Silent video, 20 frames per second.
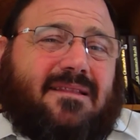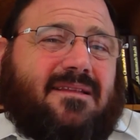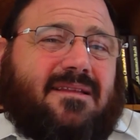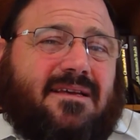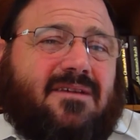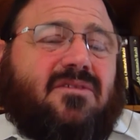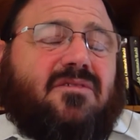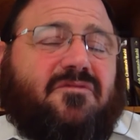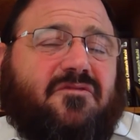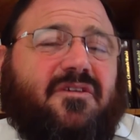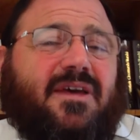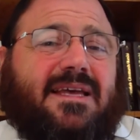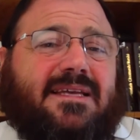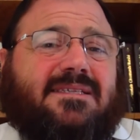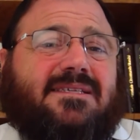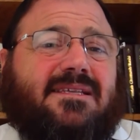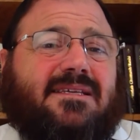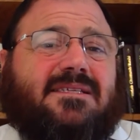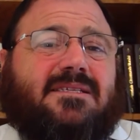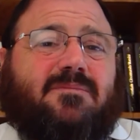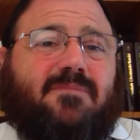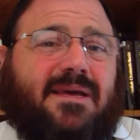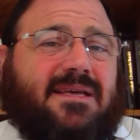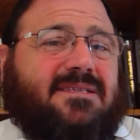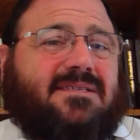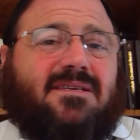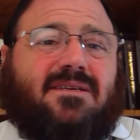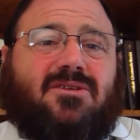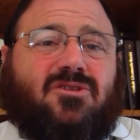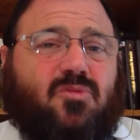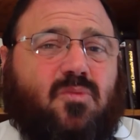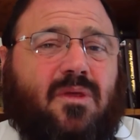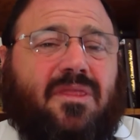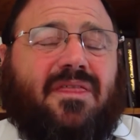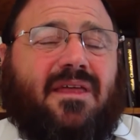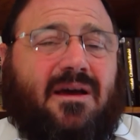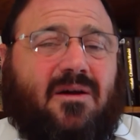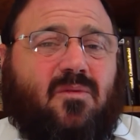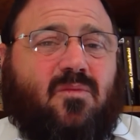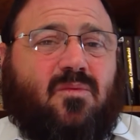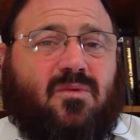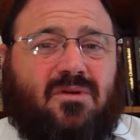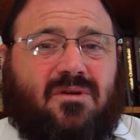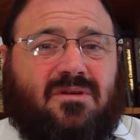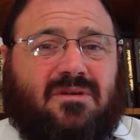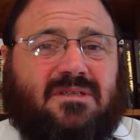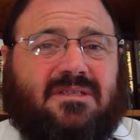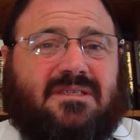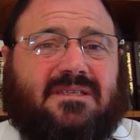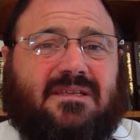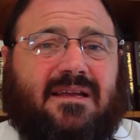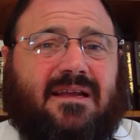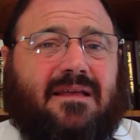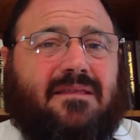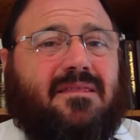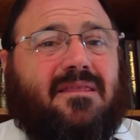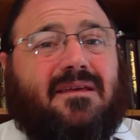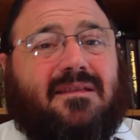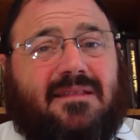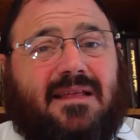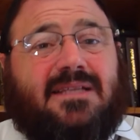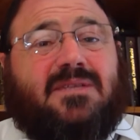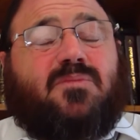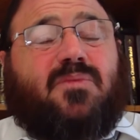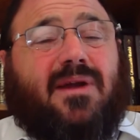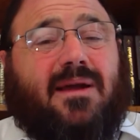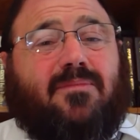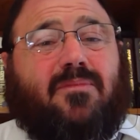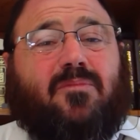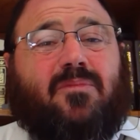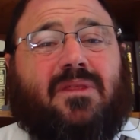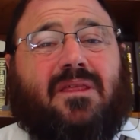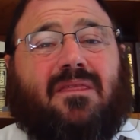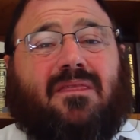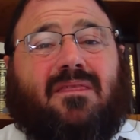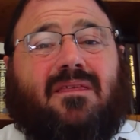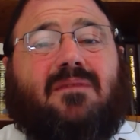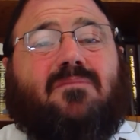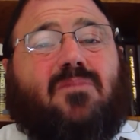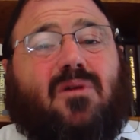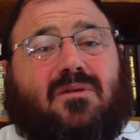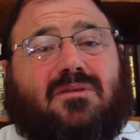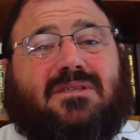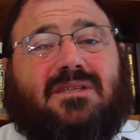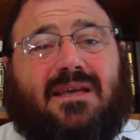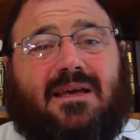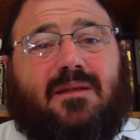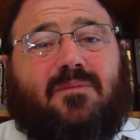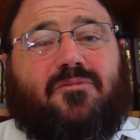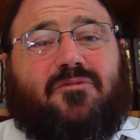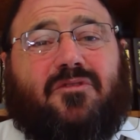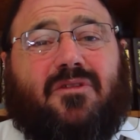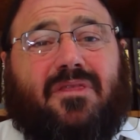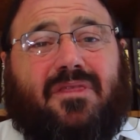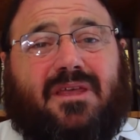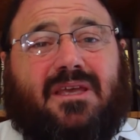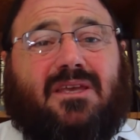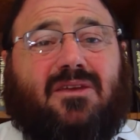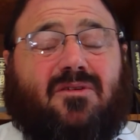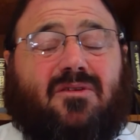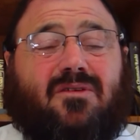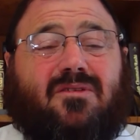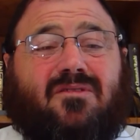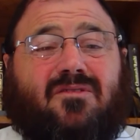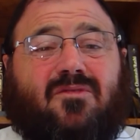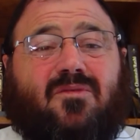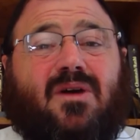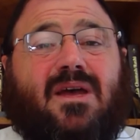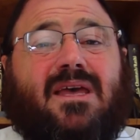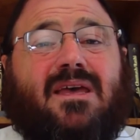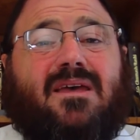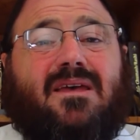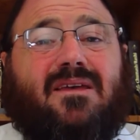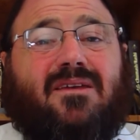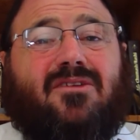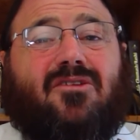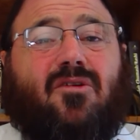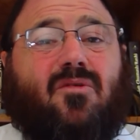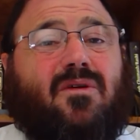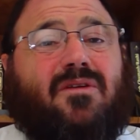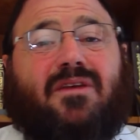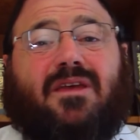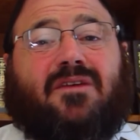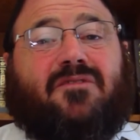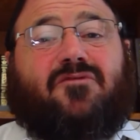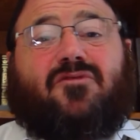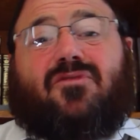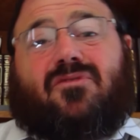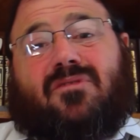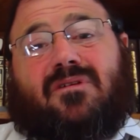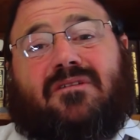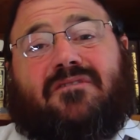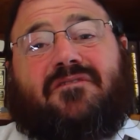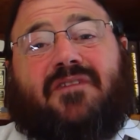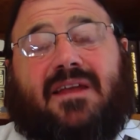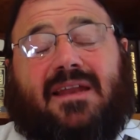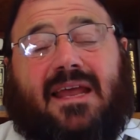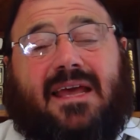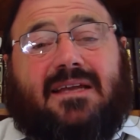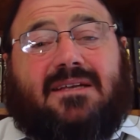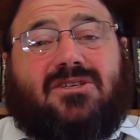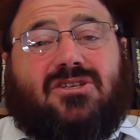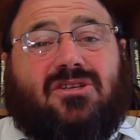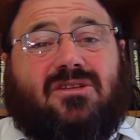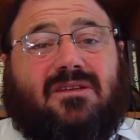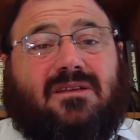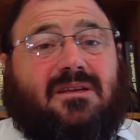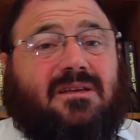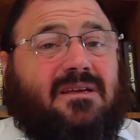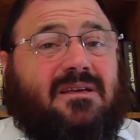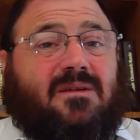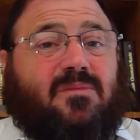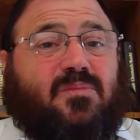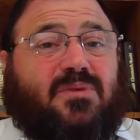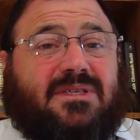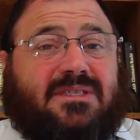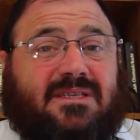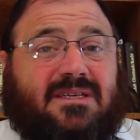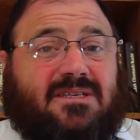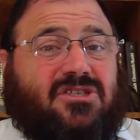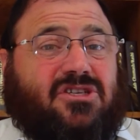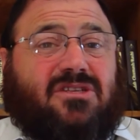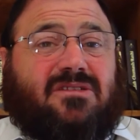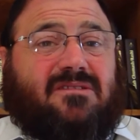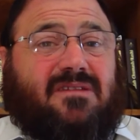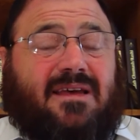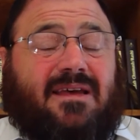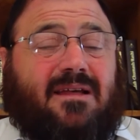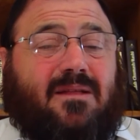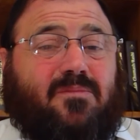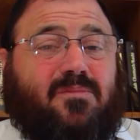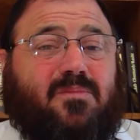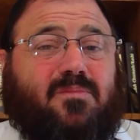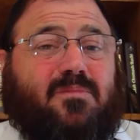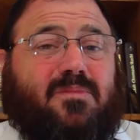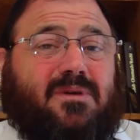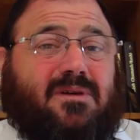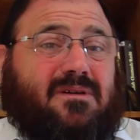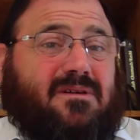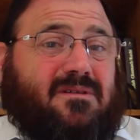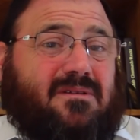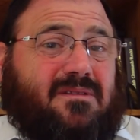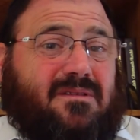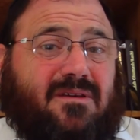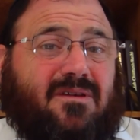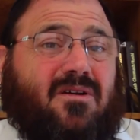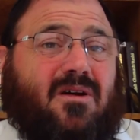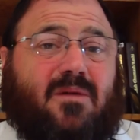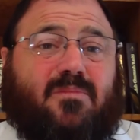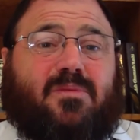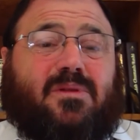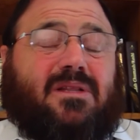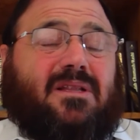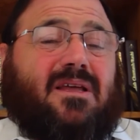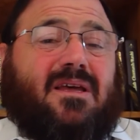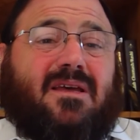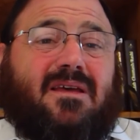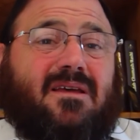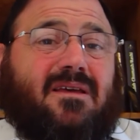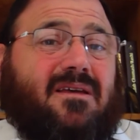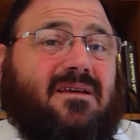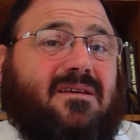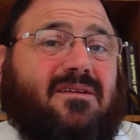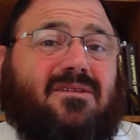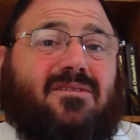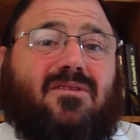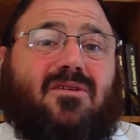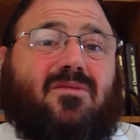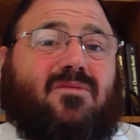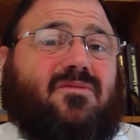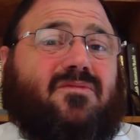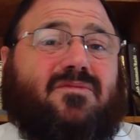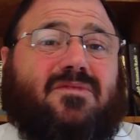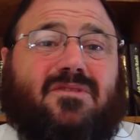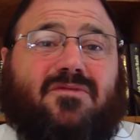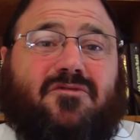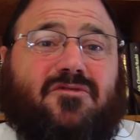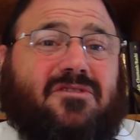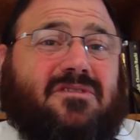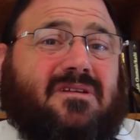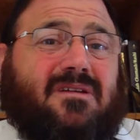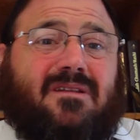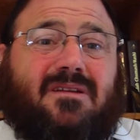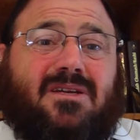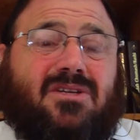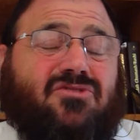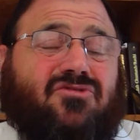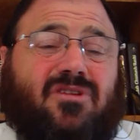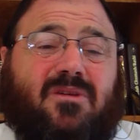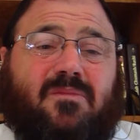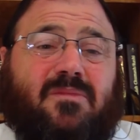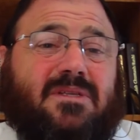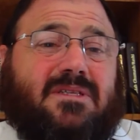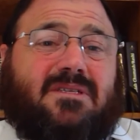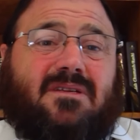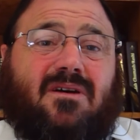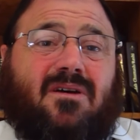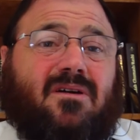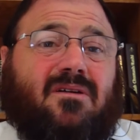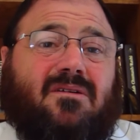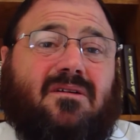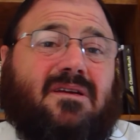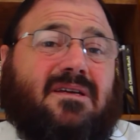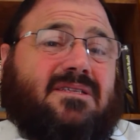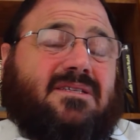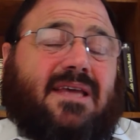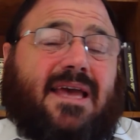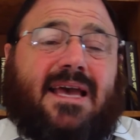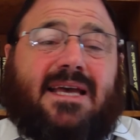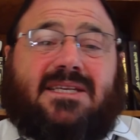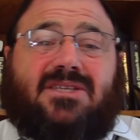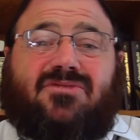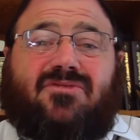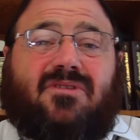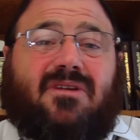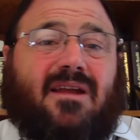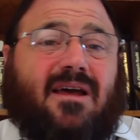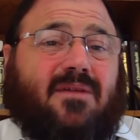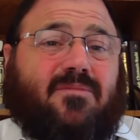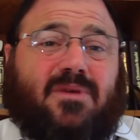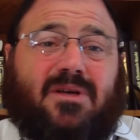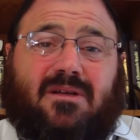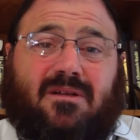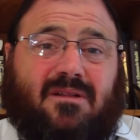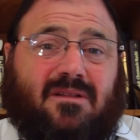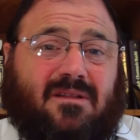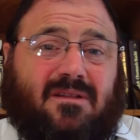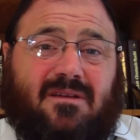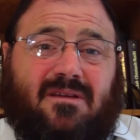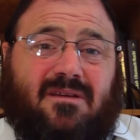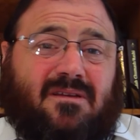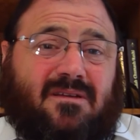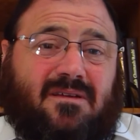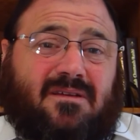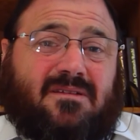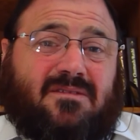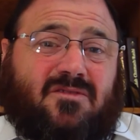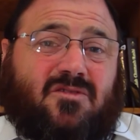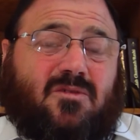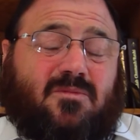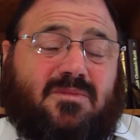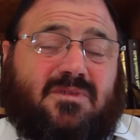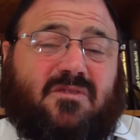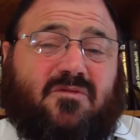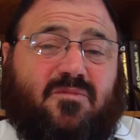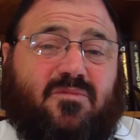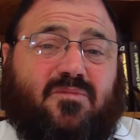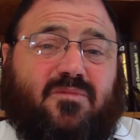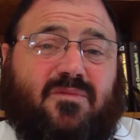conveys this message without words. And I think that's probably the most helpful thing you can do. If you're financially in a position to help the couple, the fertility treatments are astronomical in terms of